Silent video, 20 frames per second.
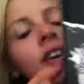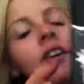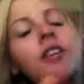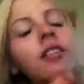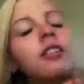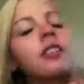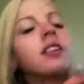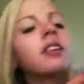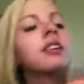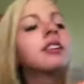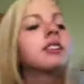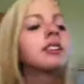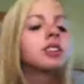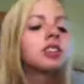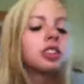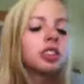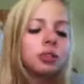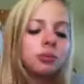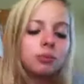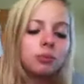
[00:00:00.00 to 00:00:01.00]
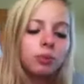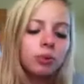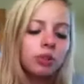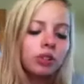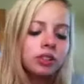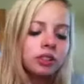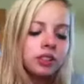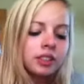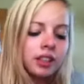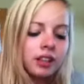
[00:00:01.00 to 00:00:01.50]
on the
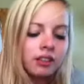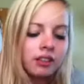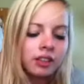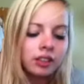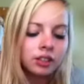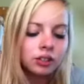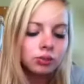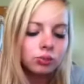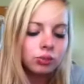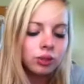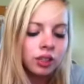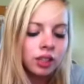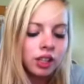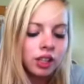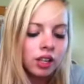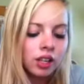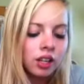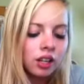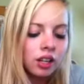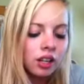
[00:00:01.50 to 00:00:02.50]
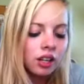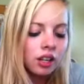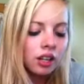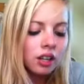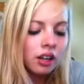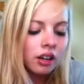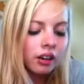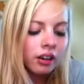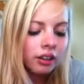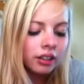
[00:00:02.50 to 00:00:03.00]
chipboards. I think it's really
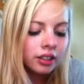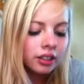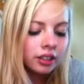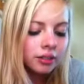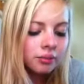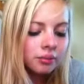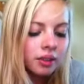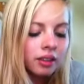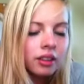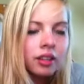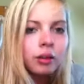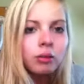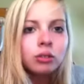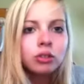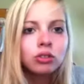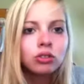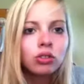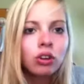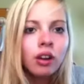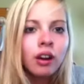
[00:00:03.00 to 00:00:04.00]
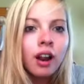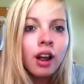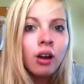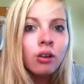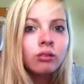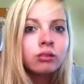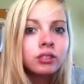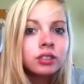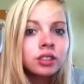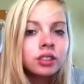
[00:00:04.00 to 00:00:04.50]
awesome that they were drawn
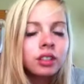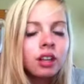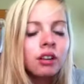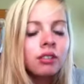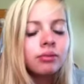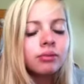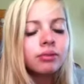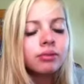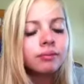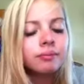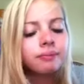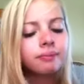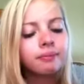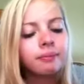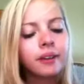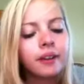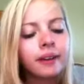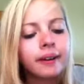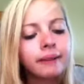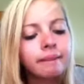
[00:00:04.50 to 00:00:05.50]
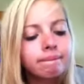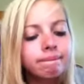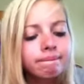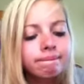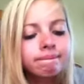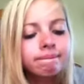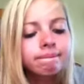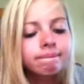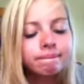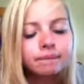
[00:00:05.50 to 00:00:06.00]
out and stuff.
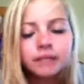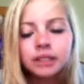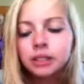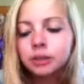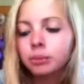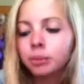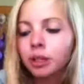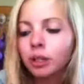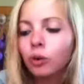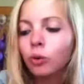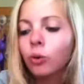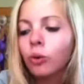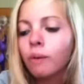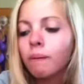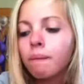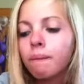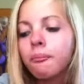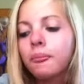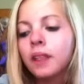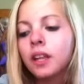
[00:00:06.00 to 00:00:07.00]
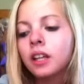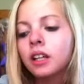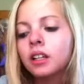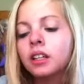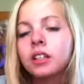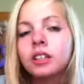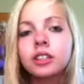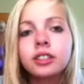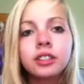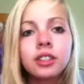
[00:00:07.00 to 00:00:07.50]
It's pretty cool.
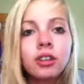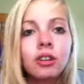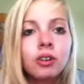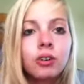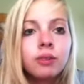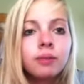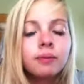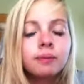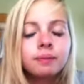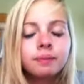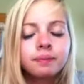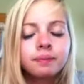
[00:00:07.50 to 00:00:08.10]
So,